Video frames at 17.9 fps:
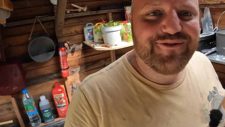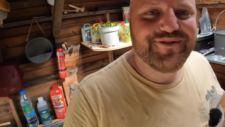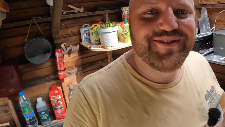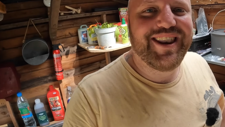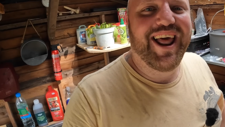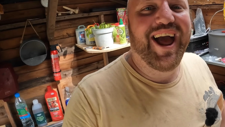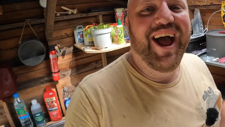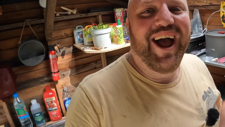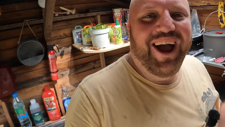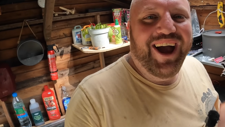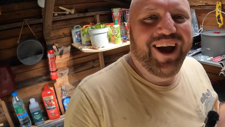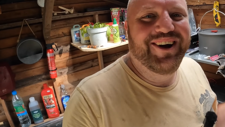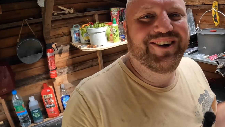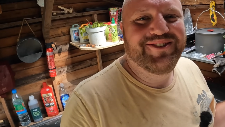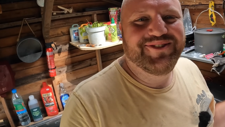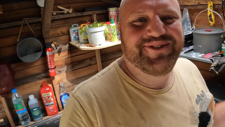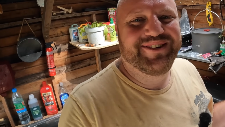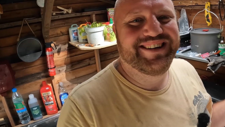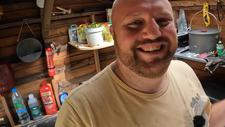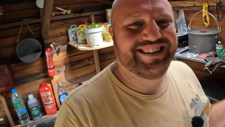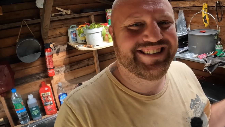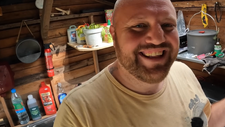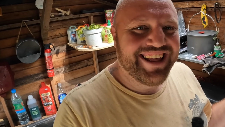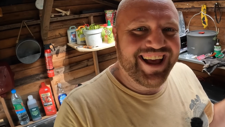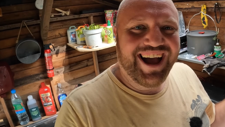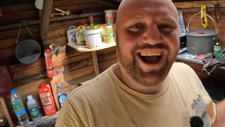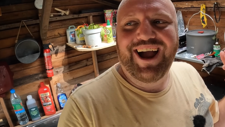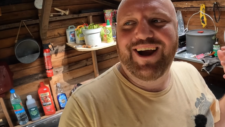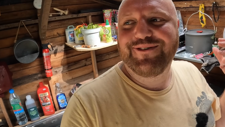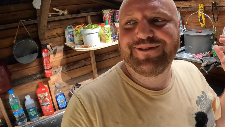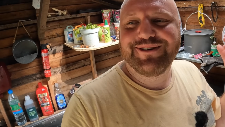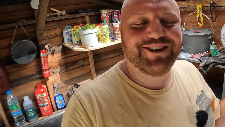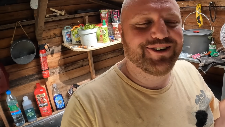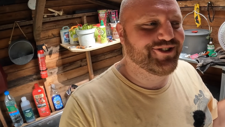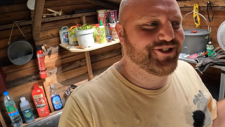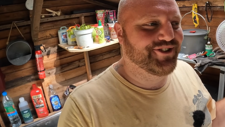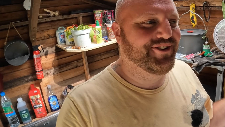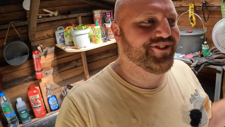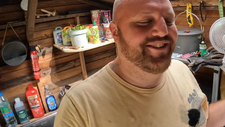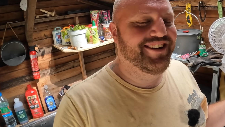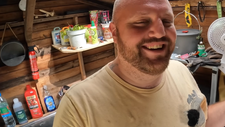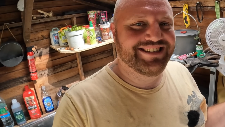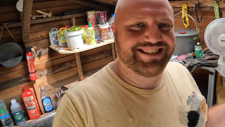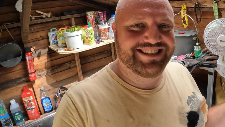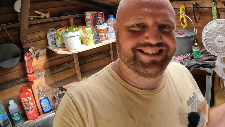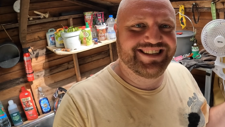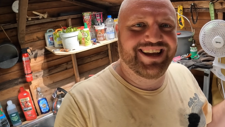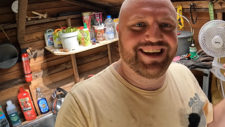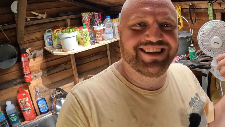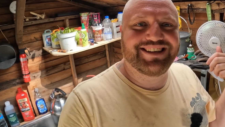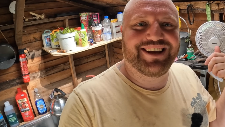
now, how luxurious is this?